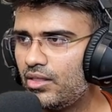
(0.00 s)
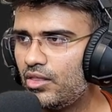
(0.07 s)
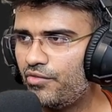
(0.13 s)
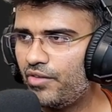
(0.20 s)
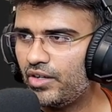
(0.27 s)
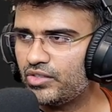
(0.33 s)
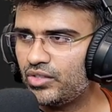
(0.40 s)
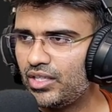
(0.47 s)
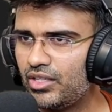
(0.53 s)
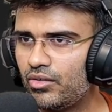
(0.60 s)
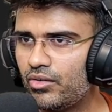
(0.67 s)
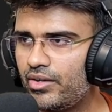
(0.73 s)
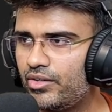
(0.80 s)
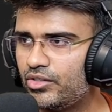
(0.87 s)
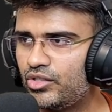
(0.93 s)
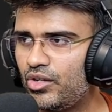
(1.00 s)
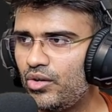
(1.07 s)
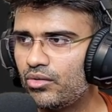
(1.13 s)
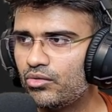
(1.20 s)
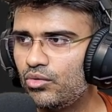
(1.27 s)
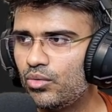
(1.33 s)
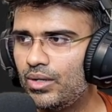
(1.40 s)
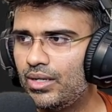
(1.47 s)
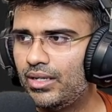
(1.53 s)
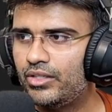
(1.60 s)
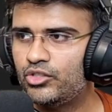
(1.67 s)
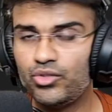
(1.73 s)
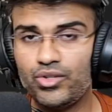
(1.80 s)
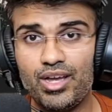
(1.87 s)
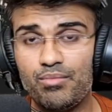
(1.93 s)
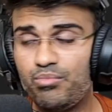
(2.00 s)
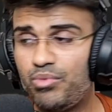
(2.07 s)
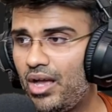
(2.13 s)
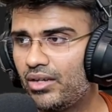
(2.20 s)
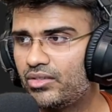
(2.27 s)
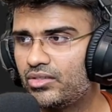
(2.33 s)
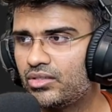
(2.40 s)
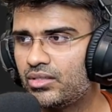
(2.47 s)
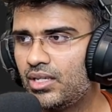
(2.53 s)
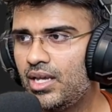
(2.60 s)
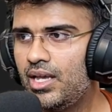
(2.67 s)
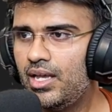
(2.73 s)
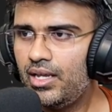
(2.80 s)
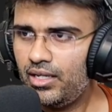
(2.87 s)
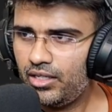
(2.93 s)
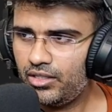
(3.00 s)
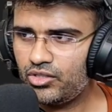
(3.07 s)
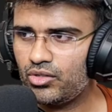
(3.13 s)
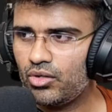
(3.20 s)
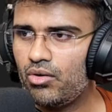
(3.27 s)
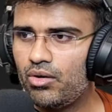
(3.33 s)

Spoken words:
the first thing you're going to see on Google is RIA plugs. So go to